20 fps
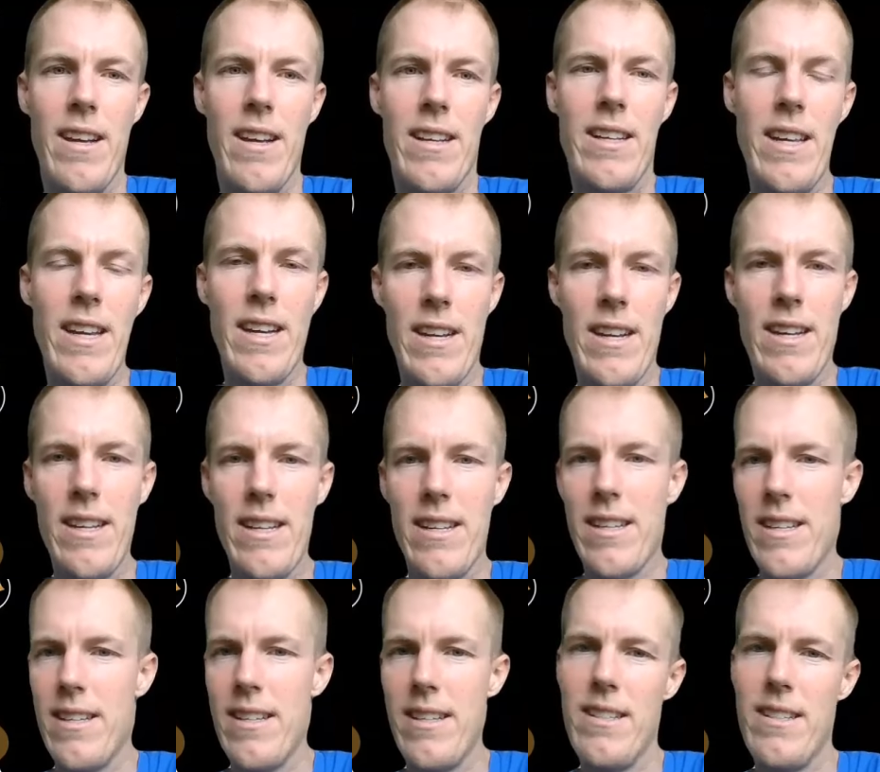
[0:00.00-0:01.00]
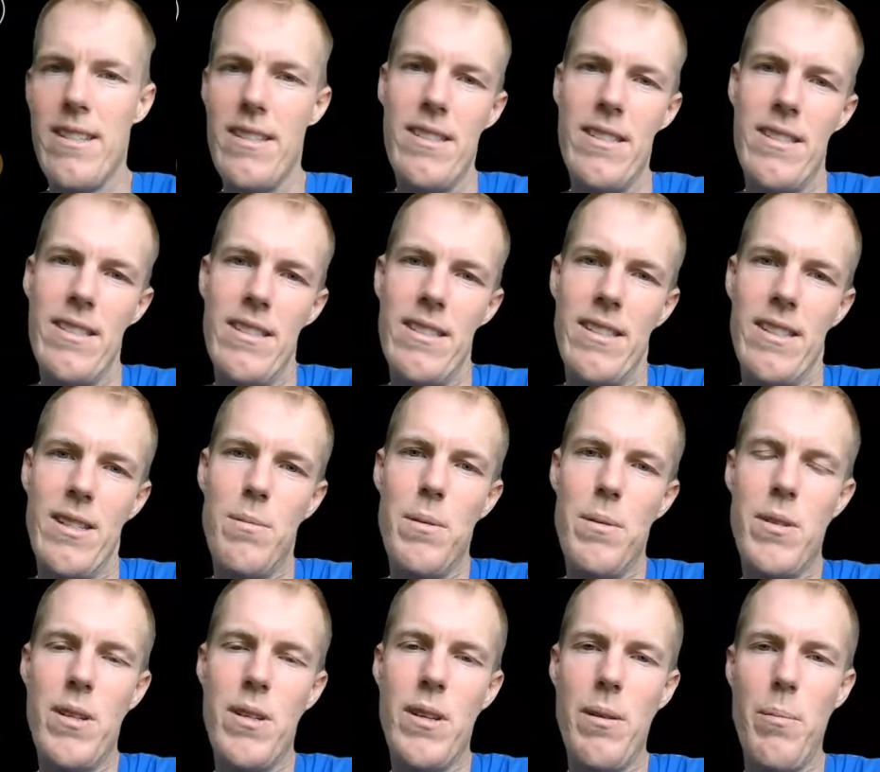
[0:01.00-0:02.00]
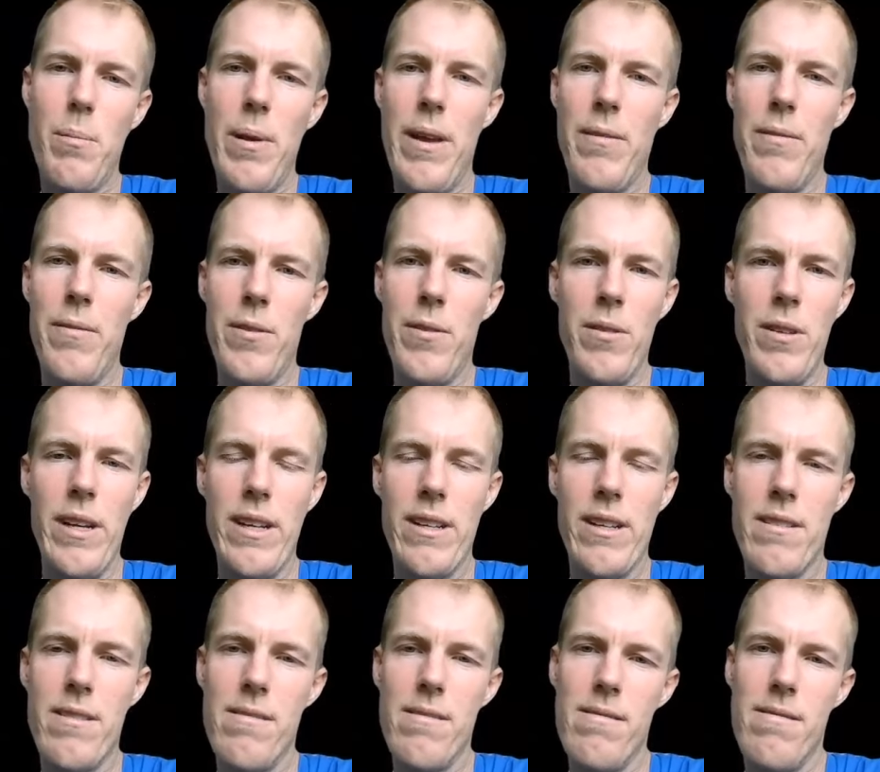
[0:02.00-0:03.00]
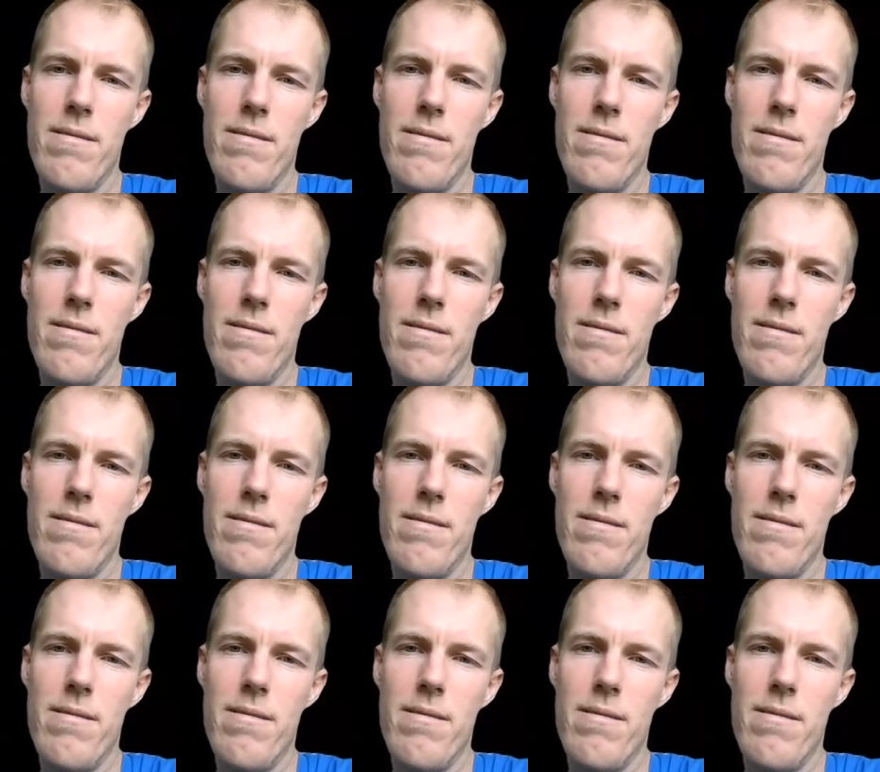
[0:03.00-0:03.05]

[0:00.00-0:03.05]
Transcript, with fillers: Yeah. Especially on the pet food, like,